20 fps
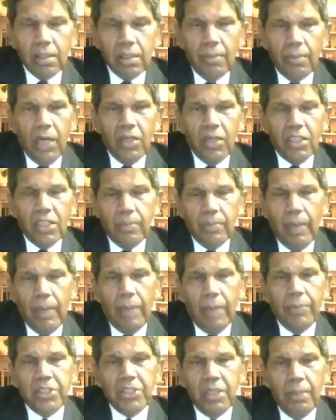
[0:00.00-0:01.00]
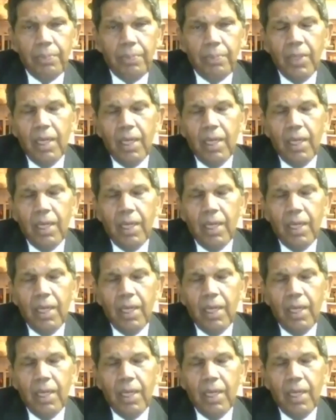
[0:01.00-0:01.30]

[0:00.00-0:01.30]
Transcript: among its membership